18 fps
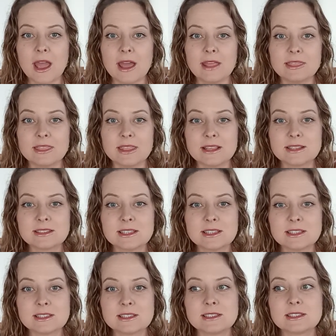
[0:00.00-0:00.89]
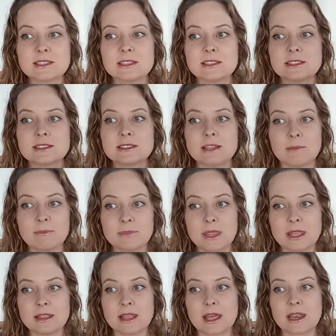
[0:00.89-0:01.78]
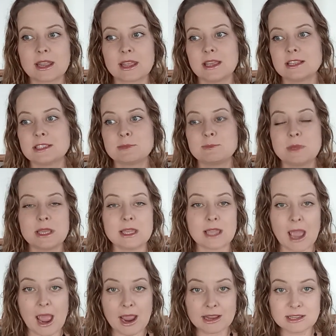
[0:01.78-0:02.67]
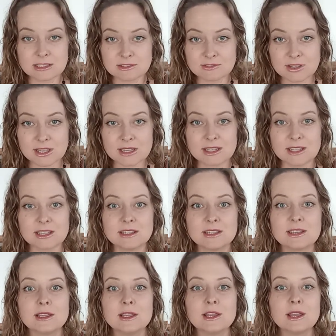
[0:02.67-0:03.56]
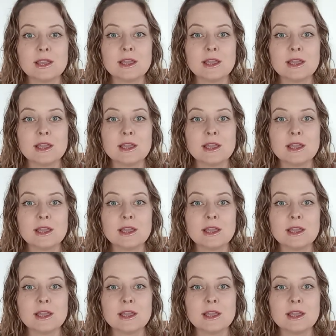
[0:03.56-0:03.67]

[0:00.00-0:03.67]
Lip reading: And this is something that is being activated